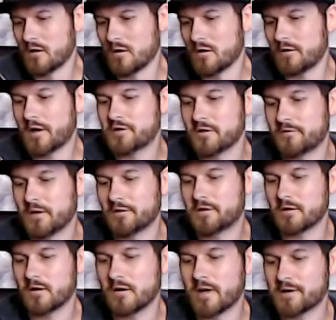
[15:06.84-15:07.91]
Non-show
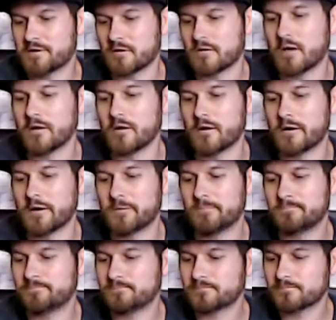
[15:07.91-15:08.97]
filter, non-show color.
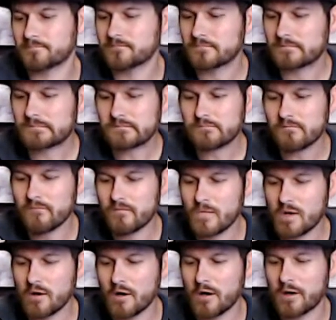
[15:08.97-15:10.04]

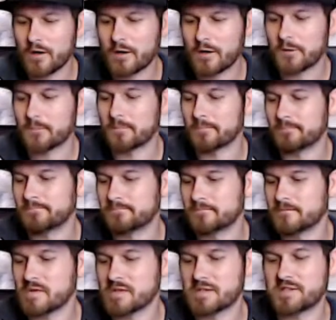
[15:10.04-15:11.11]

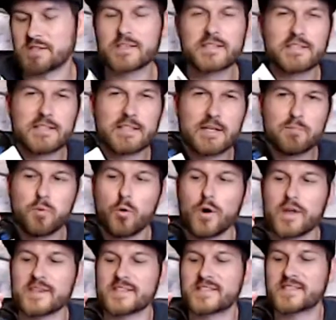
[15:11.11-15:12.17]

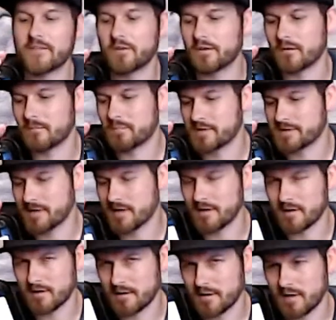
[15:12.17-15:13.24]
60.7%
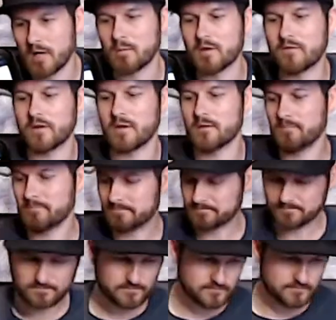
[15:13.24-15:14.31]
ABV.
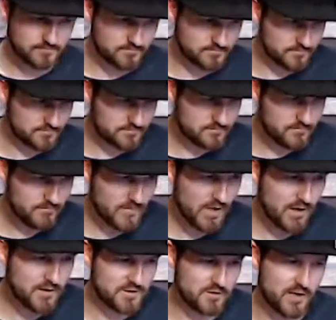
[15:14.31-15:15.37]

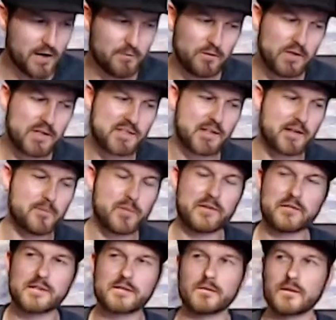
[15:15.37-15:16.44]
So yeah, really excited about
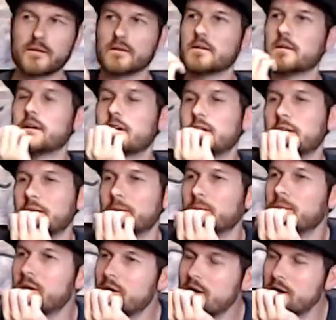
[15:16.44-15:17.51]
this one.
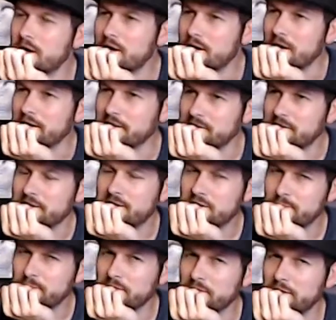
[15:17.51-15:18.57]
As I said,
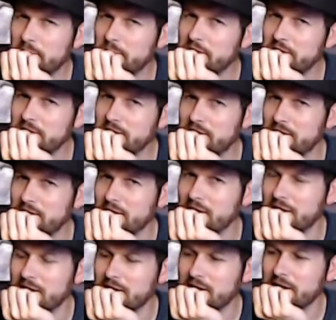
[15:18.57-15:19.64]
super limited,
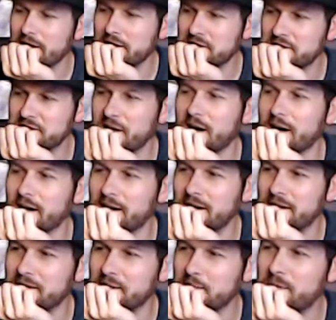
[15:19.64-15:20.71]
and I kind of saw
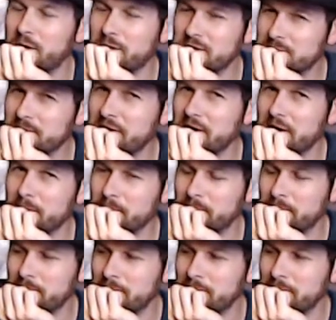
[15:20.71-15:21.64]
it. The post went up,